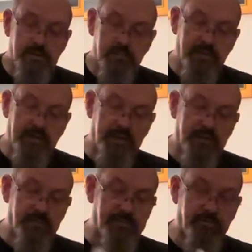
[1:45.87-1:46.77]
There he is
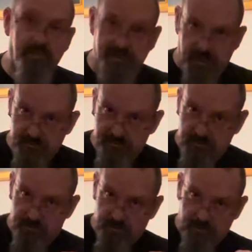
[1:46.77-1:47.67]
before he goes to the
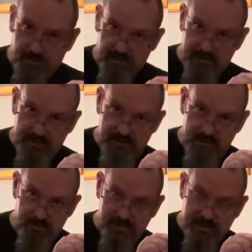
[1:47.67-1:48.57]
door.
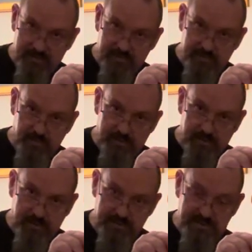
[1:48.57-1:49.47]
Looking out of his
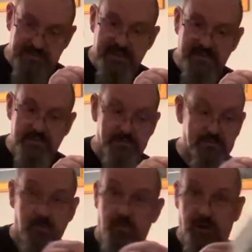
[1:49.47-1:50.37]
window, as you see, it's
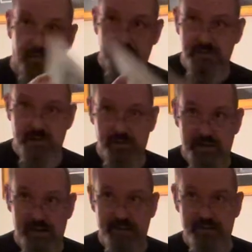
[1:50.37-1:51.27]
a rather snowy
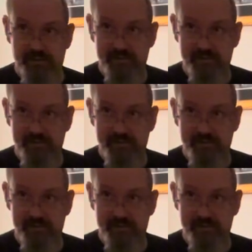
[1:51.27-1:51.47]
night.